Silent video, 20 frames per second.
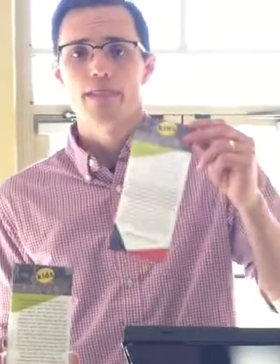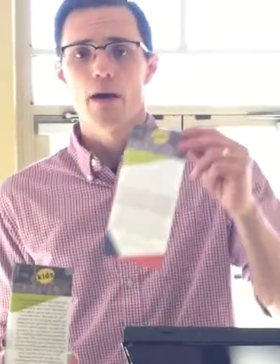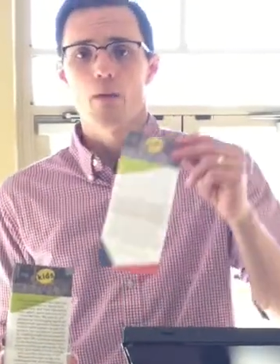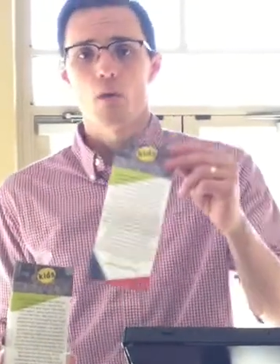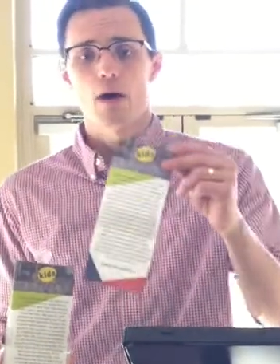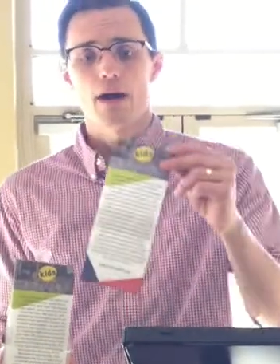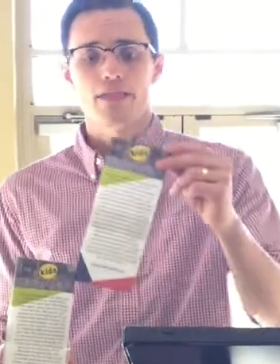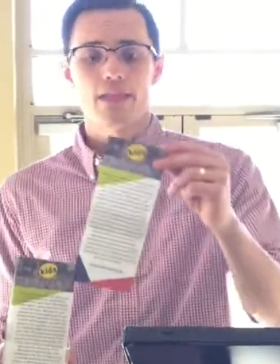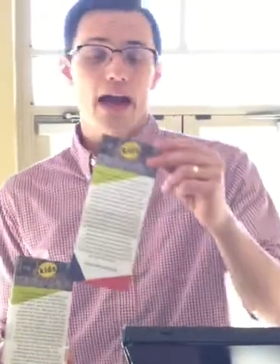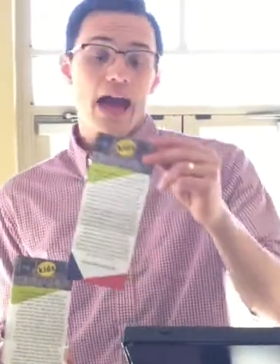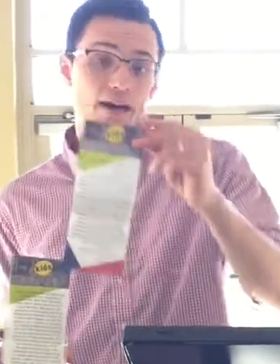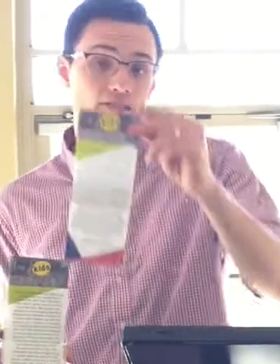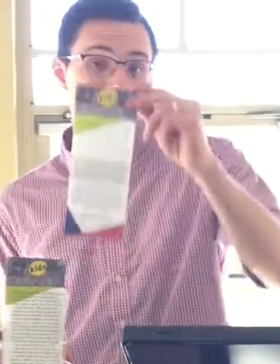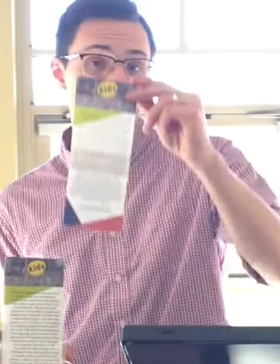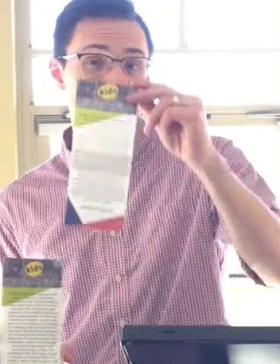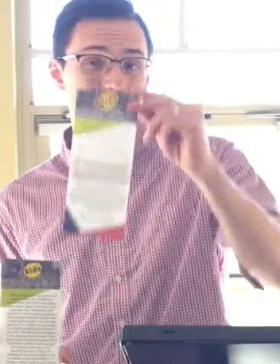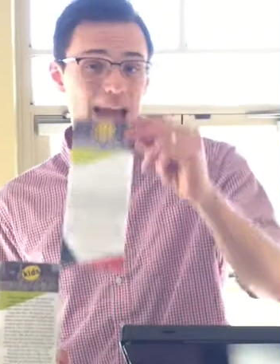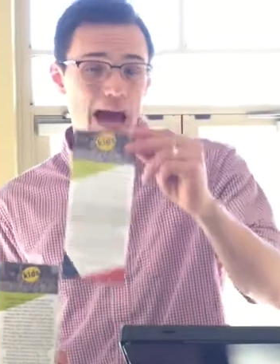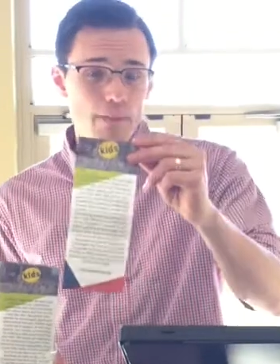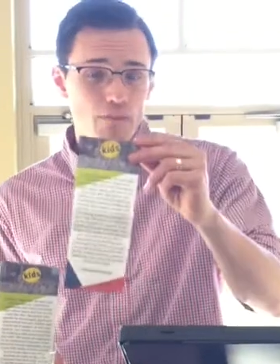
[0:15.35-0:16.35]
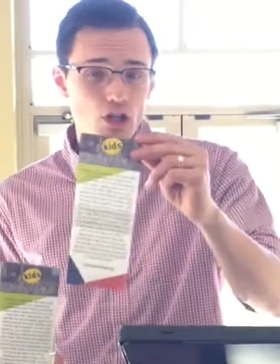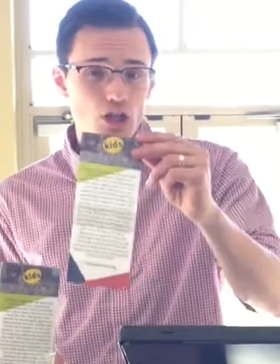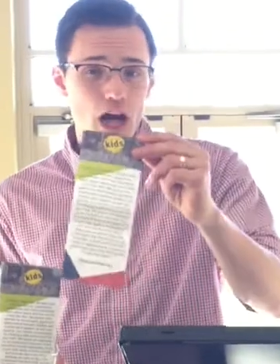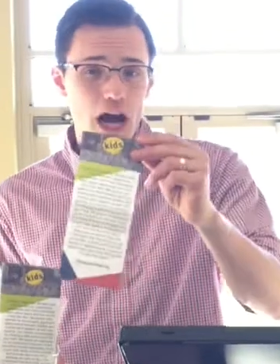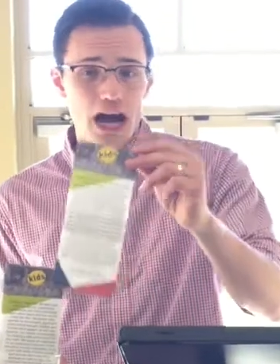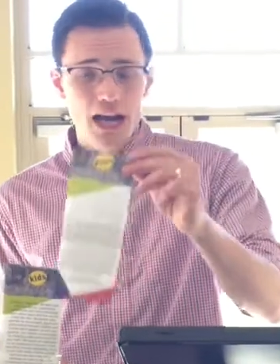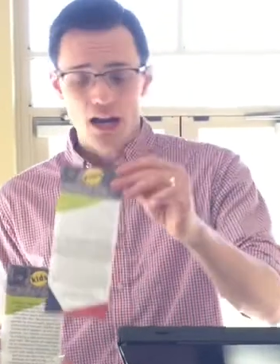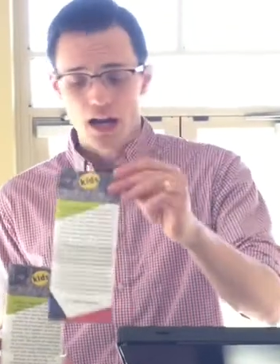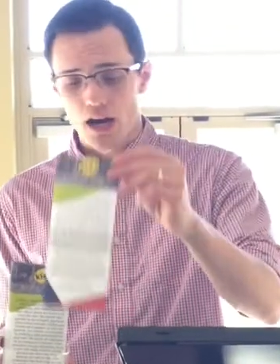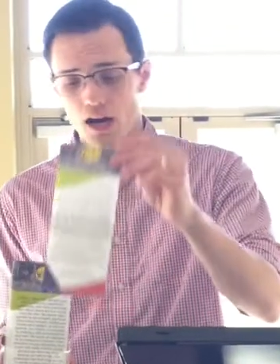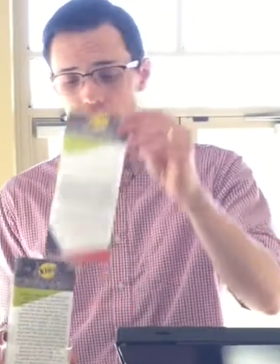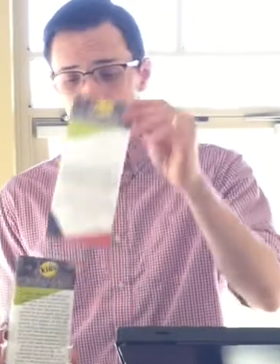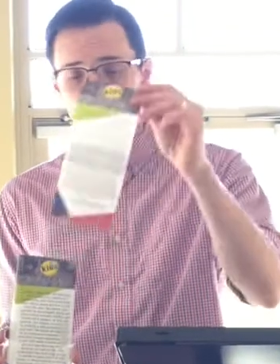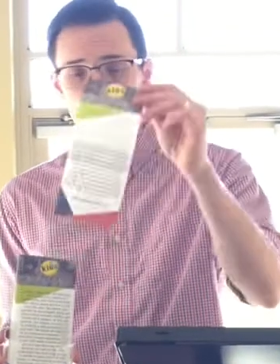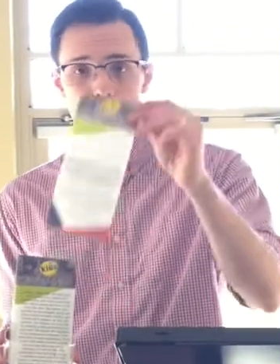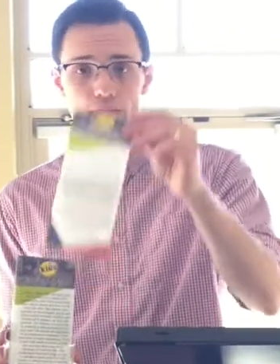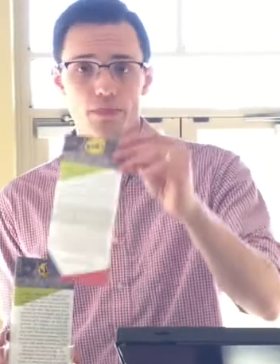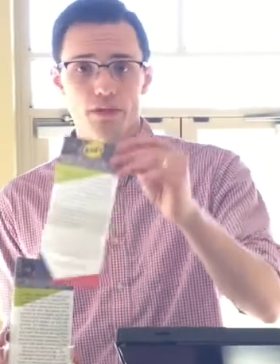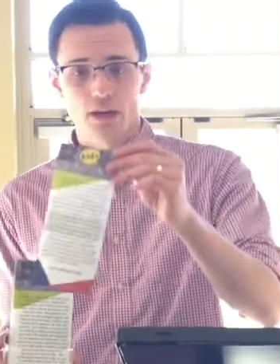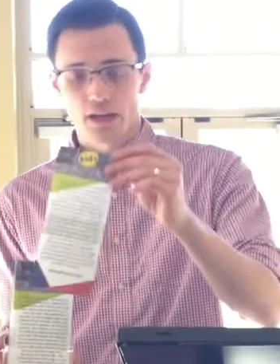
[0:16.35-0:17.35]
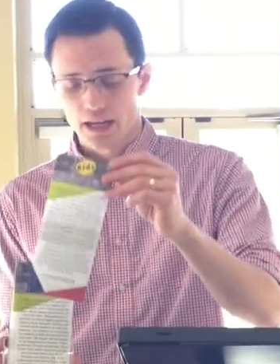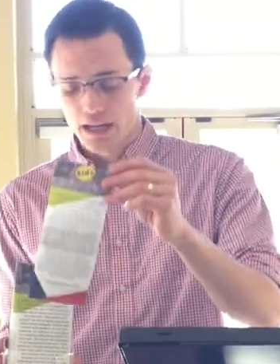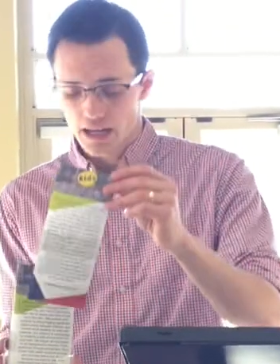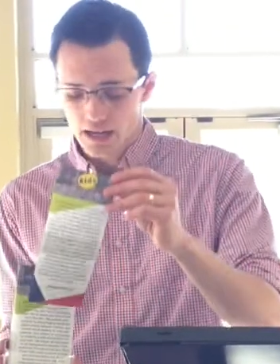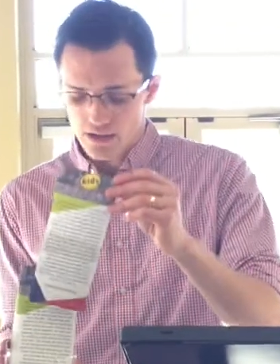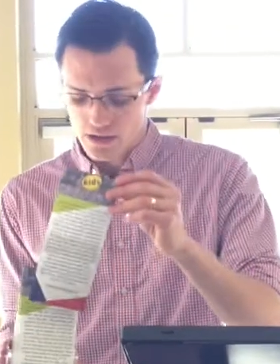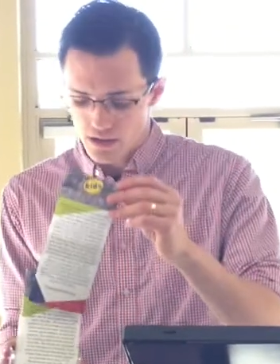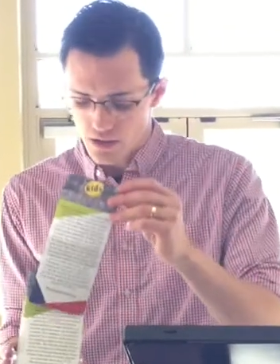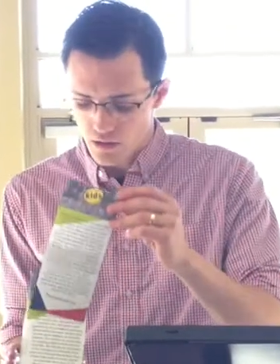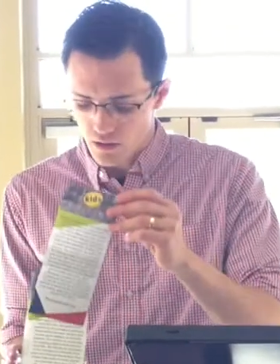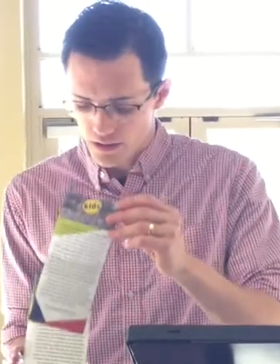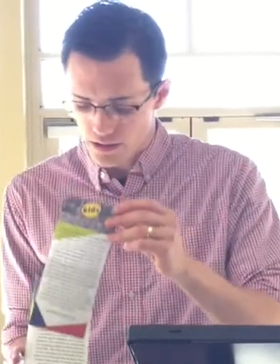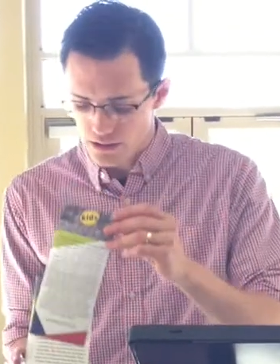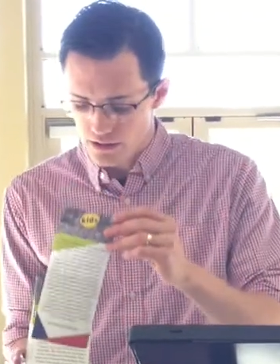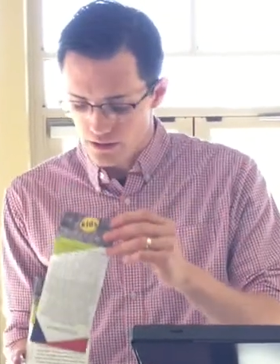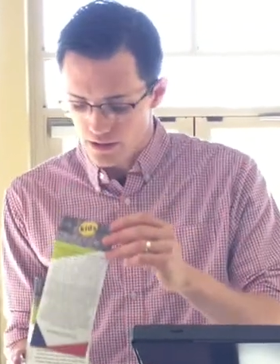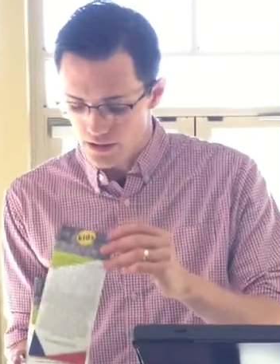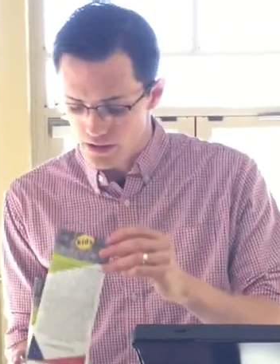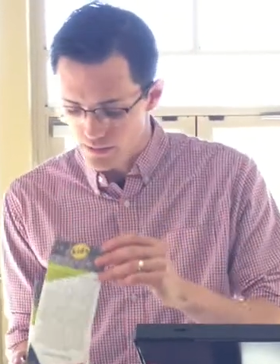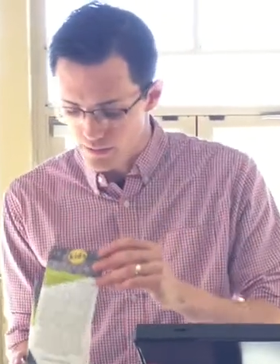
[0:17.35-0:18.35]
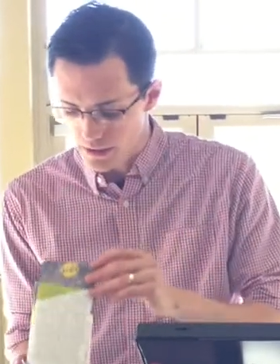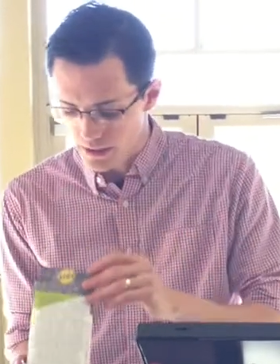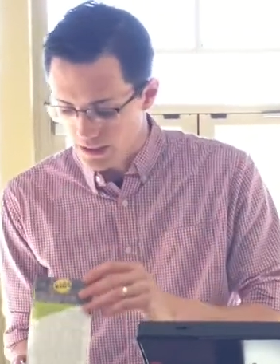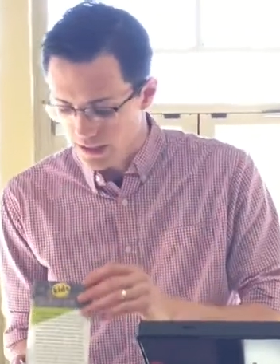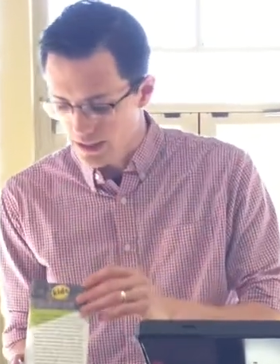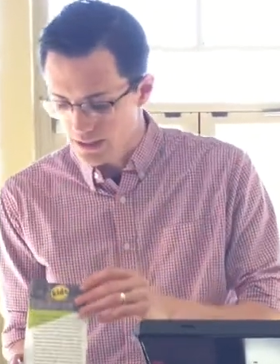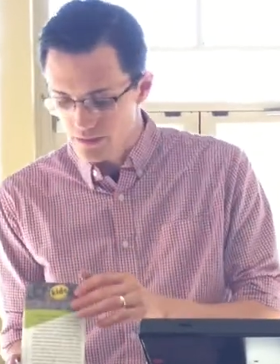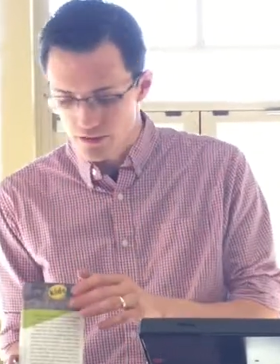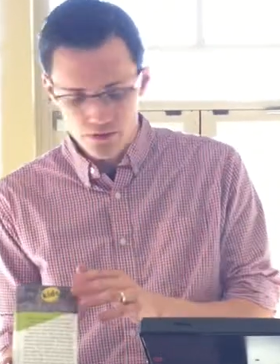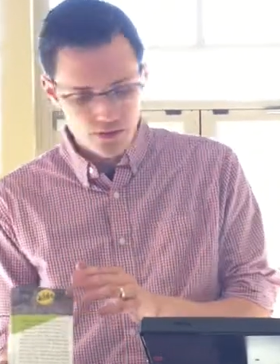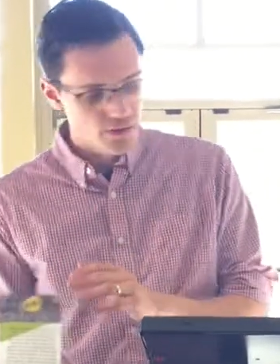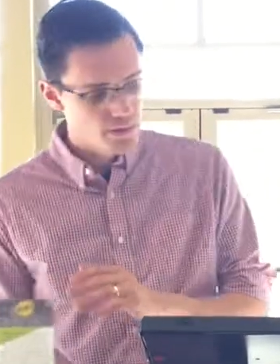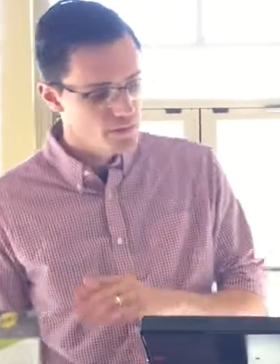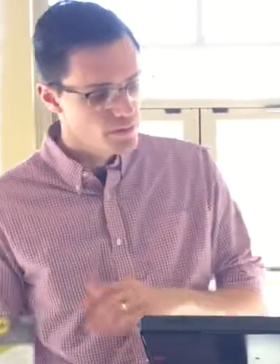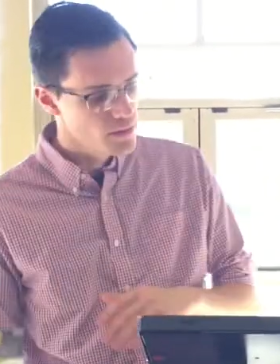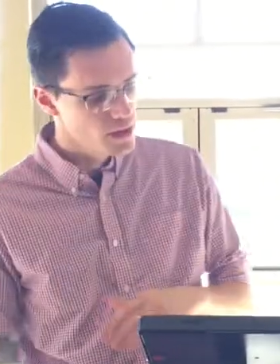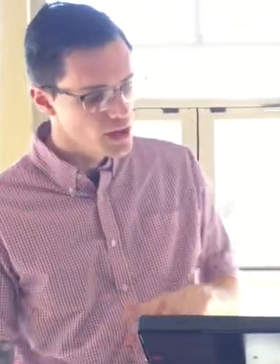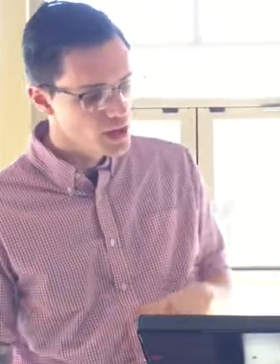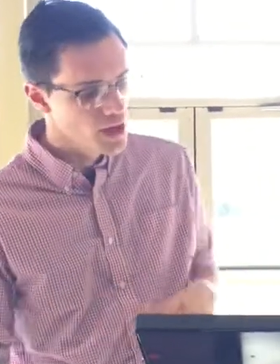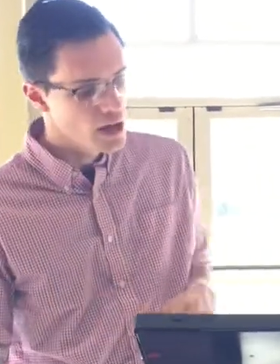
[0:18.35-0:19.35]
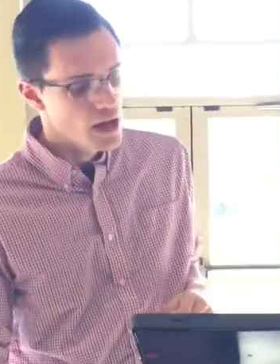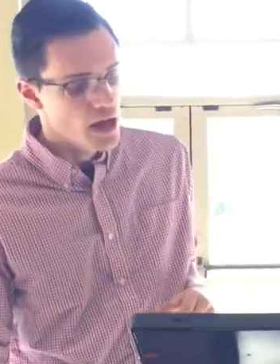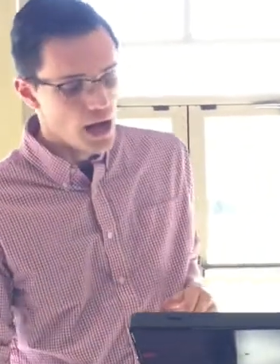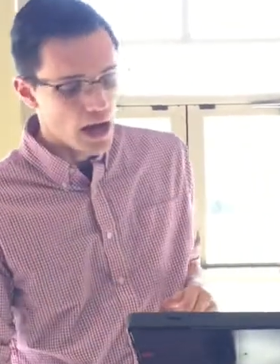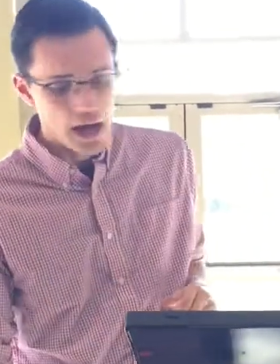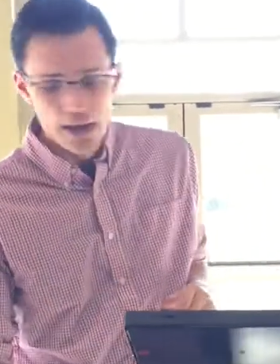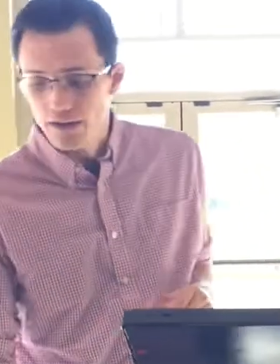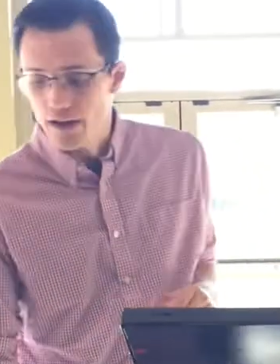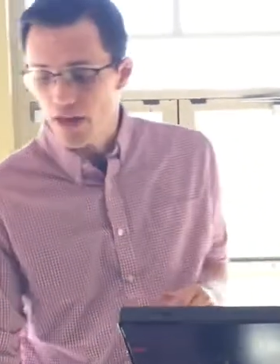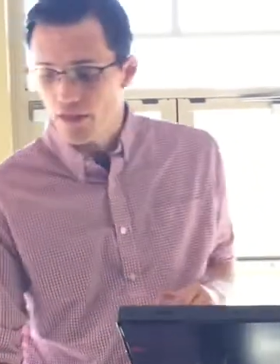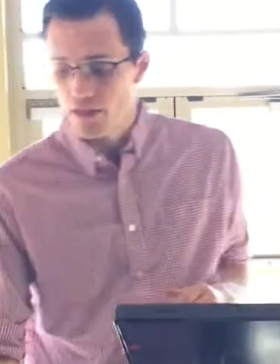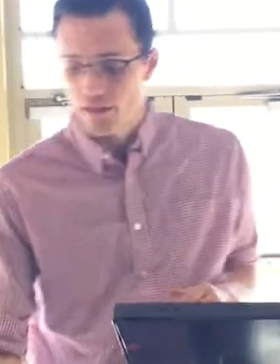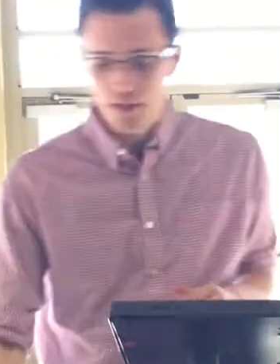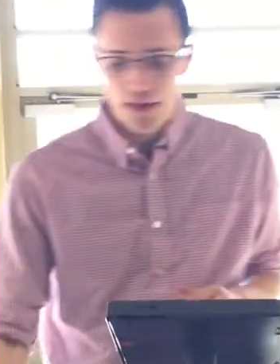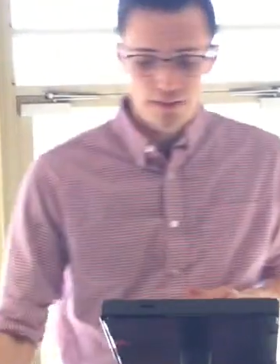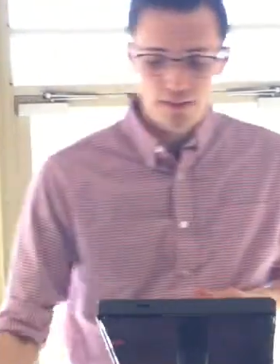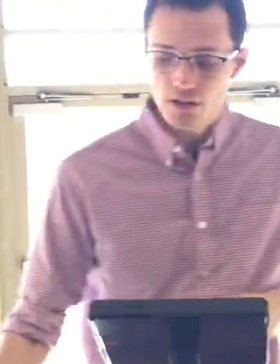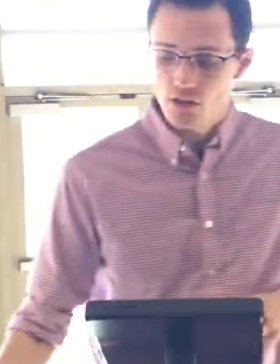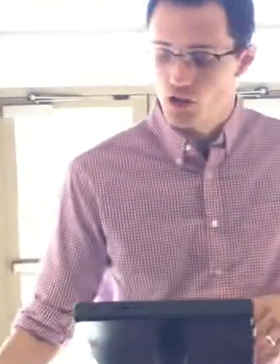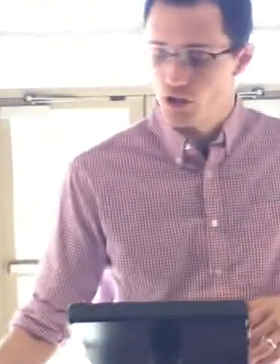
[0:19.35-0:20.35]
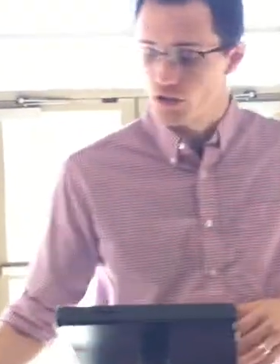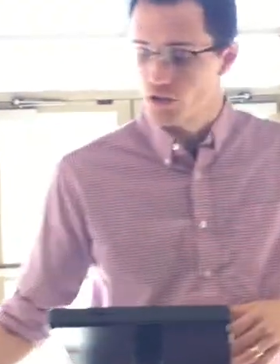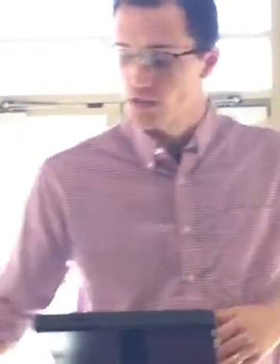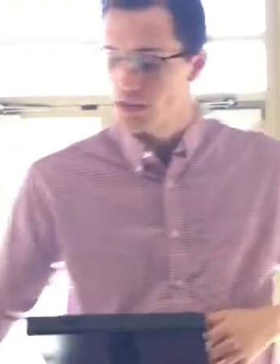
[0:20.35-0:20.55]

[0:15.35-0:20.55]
That way they have a snapshot of what their kid is going to experience. Another thing that you'll